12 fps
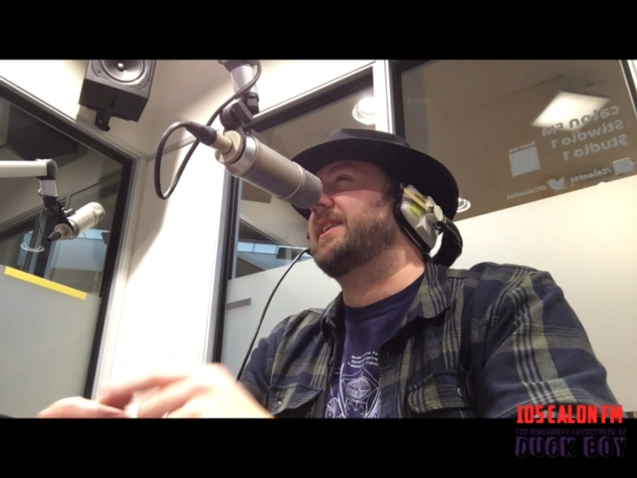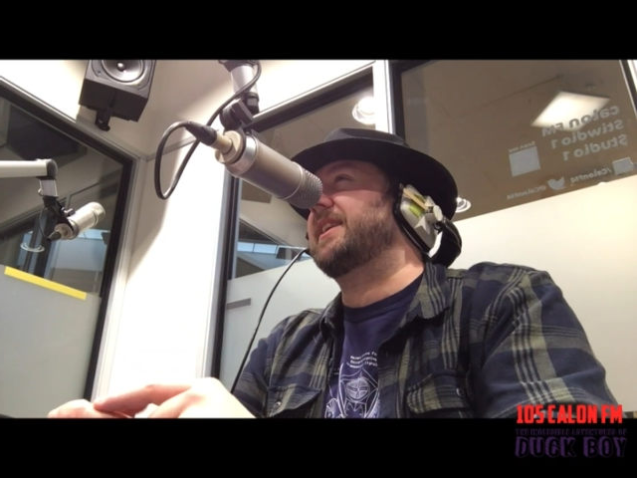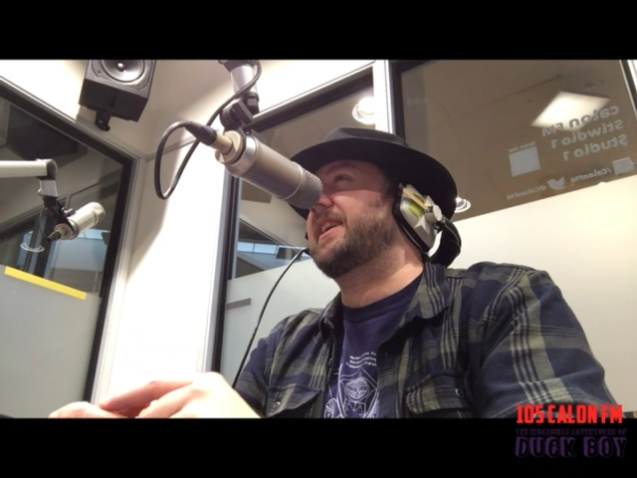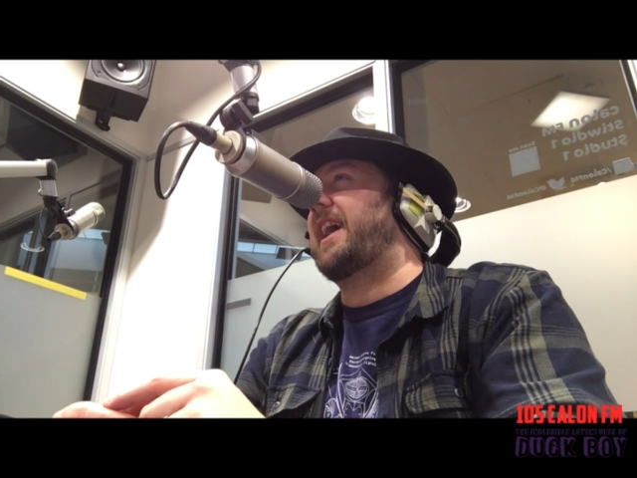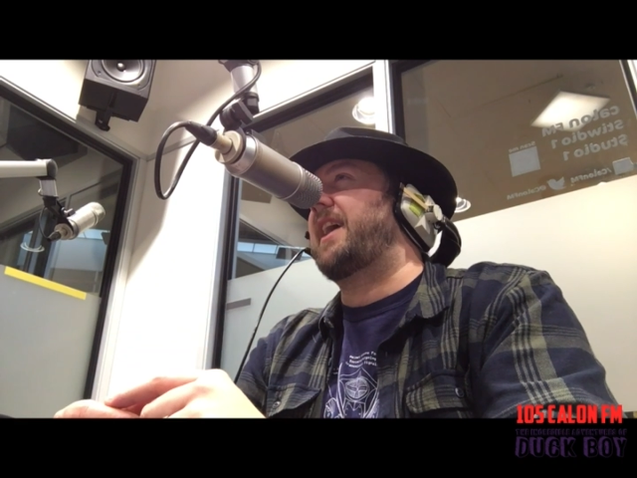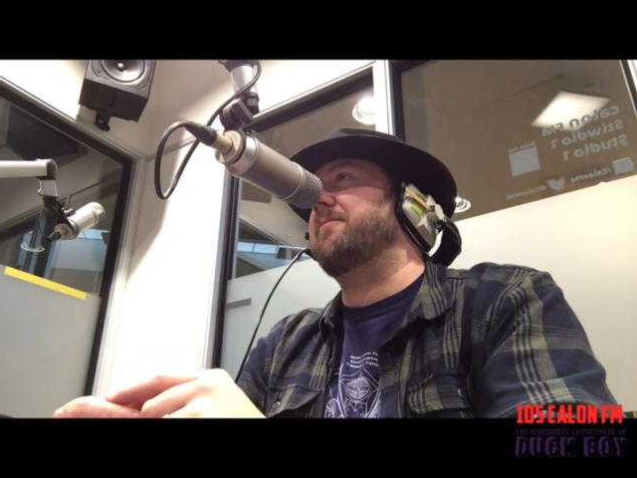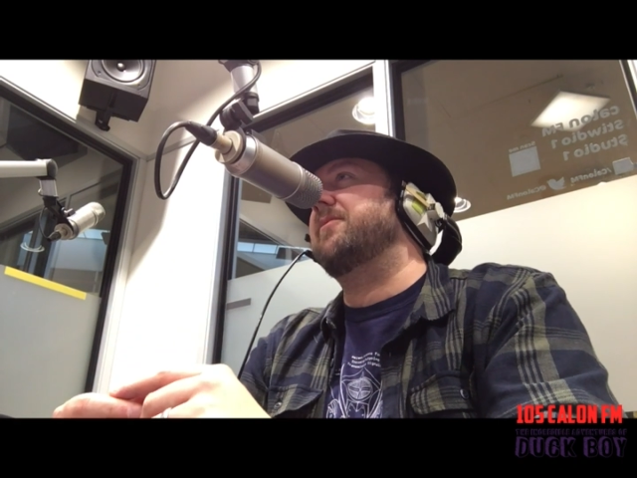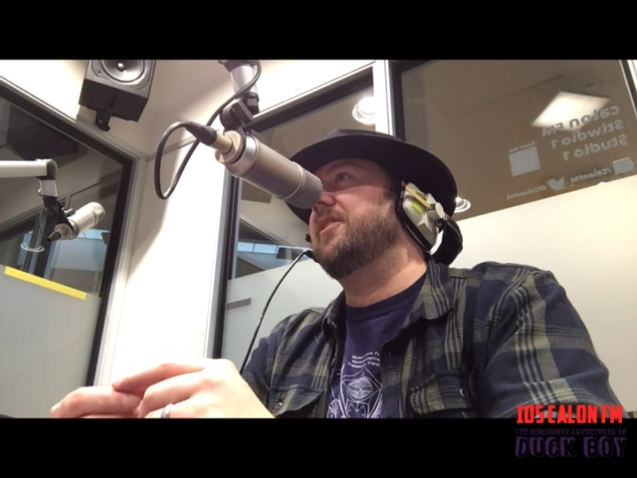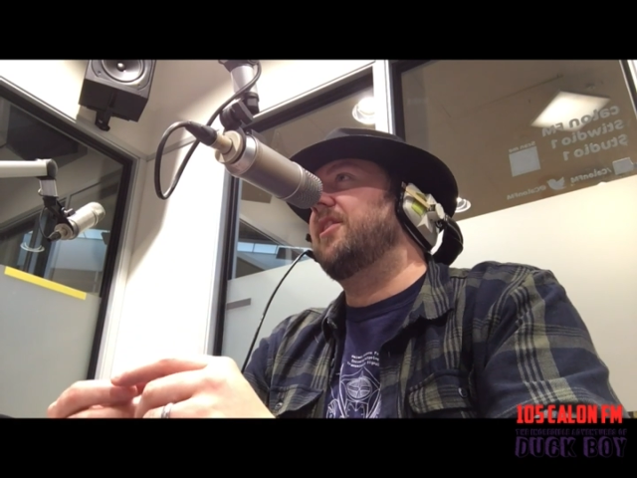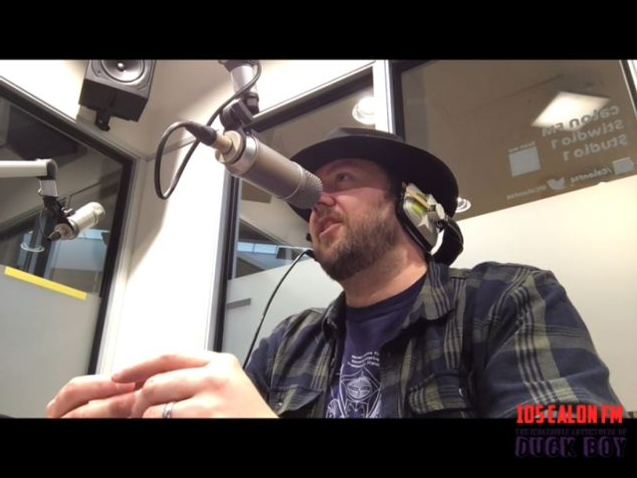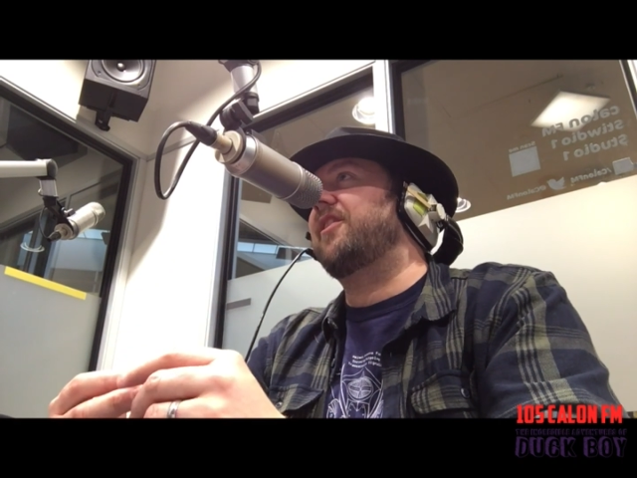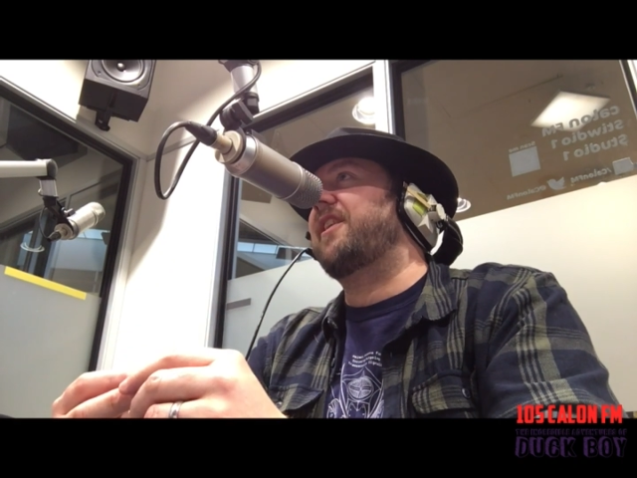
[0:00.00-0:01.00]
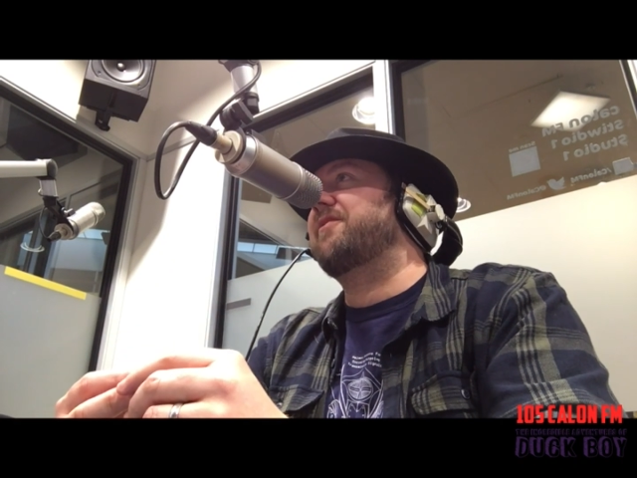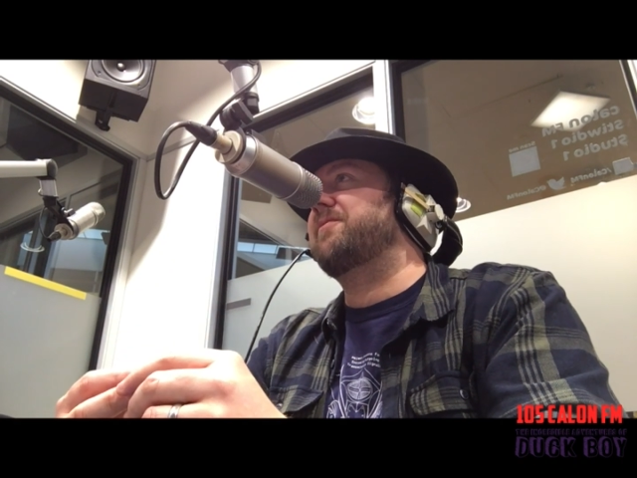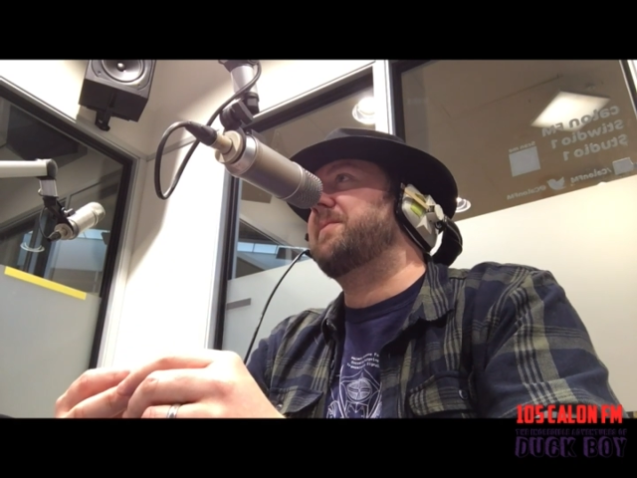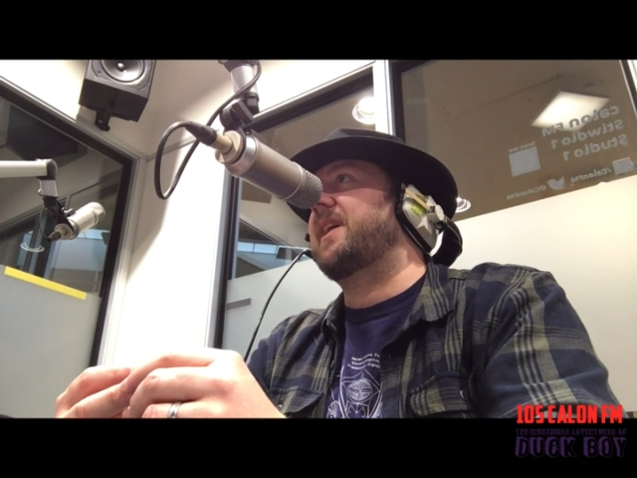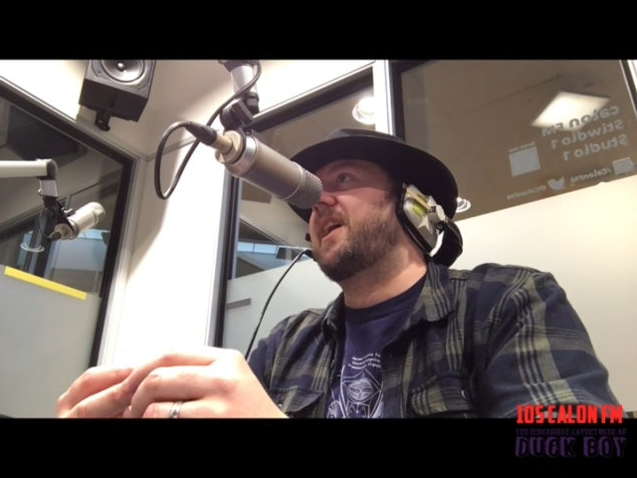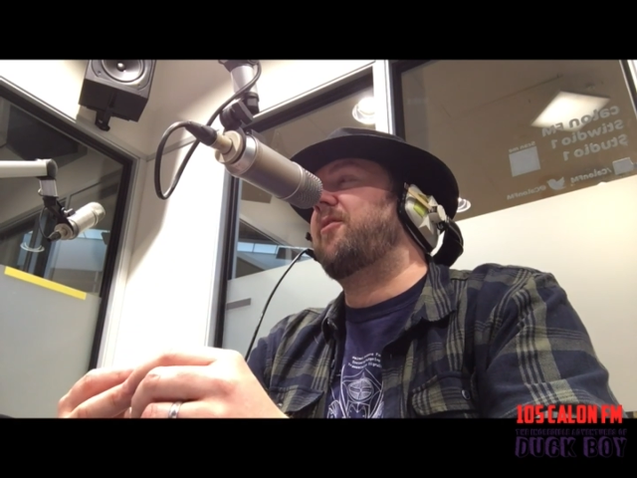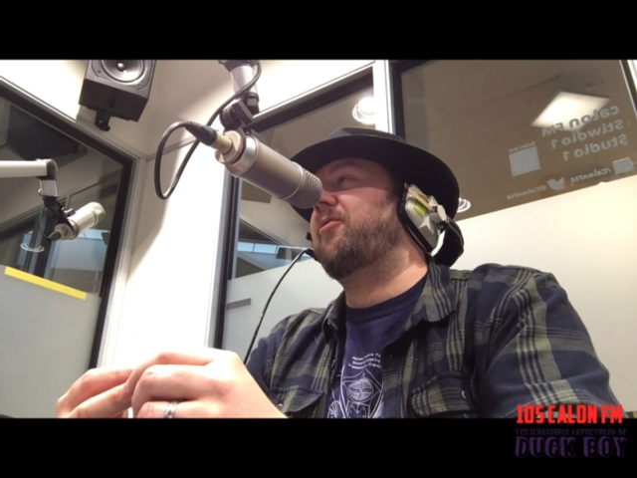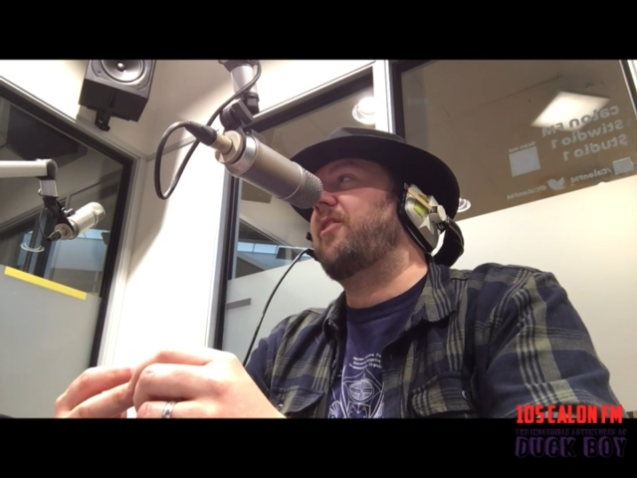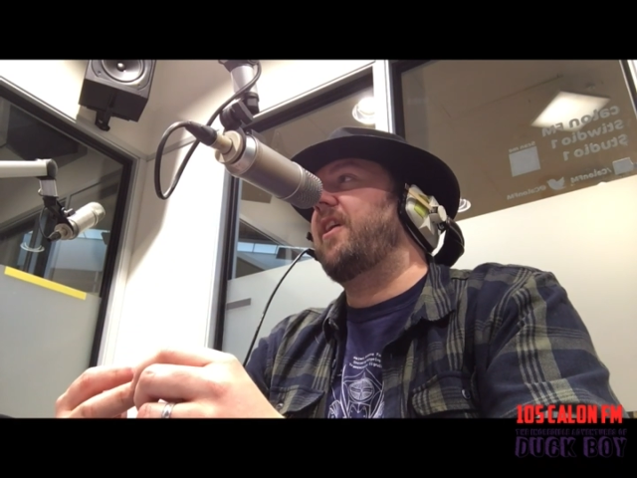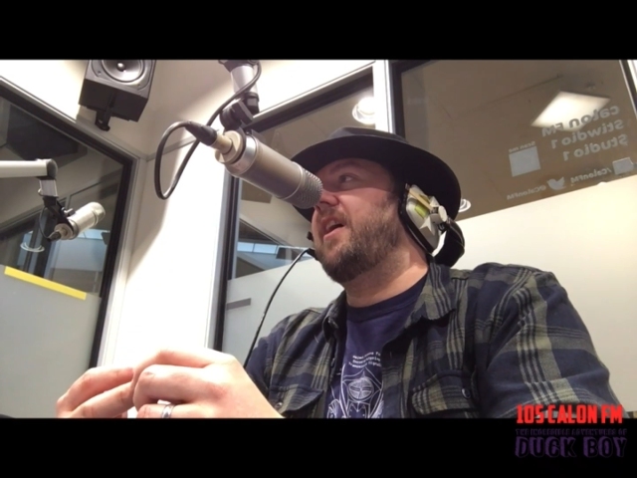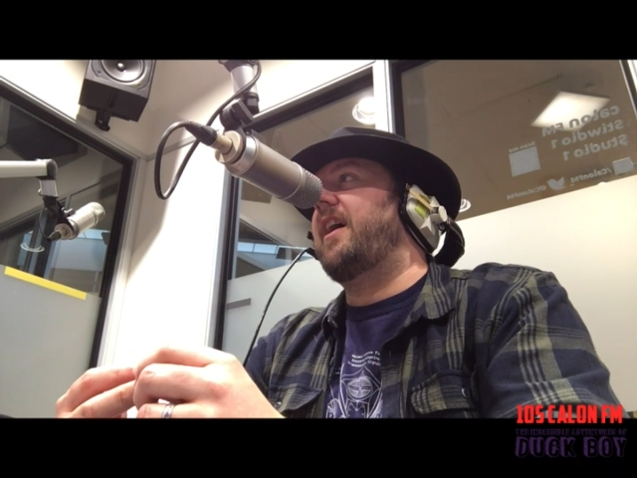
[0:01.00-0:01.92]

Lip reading: of the game on everybody else.